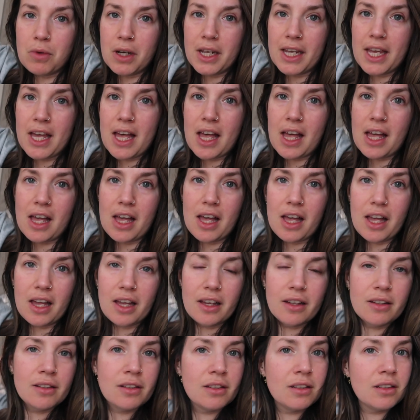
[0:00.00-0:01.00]
my
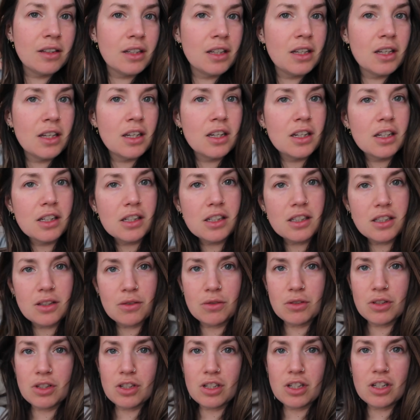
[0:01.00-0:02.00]
hair because it
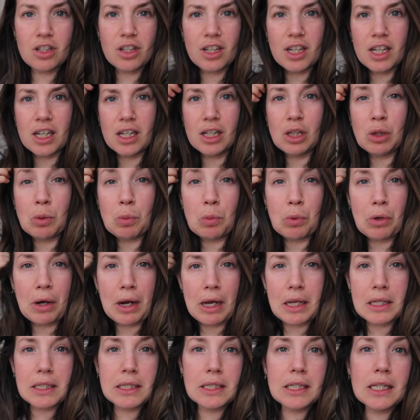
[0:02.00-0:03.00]
was just looking a little
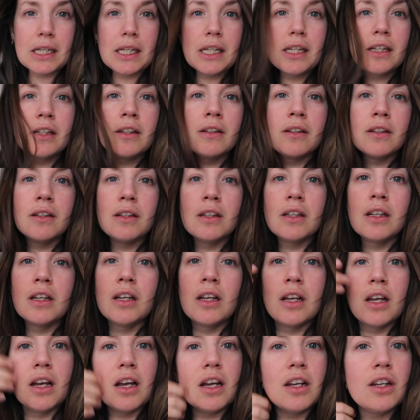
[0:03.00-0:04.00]
brassy,
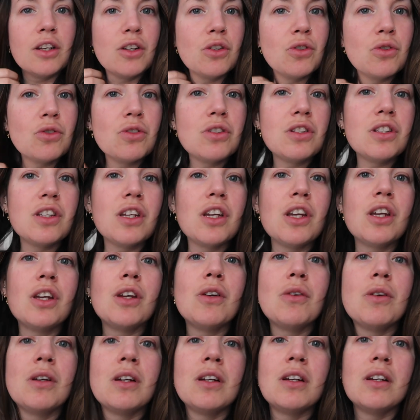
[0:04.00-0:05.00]
and I
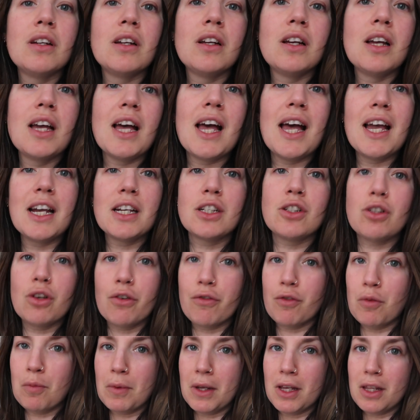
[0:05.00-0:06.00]
also hacked
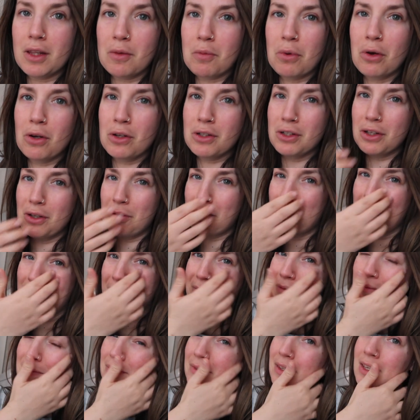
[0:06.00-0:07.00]
off a bit at the bottom
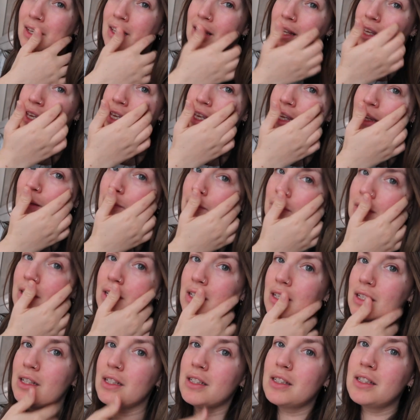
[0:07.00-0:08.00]

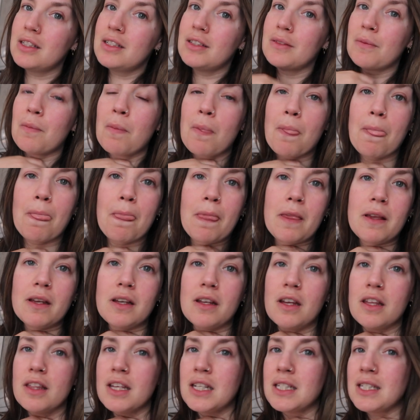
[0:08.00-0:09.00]
because
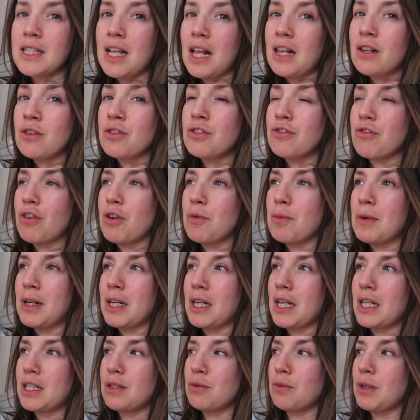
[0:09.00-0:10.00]
I think salons are opening
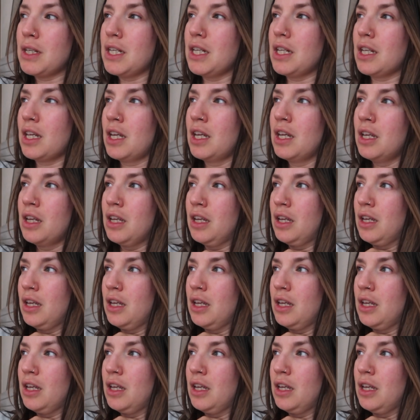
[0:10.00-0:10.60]
next week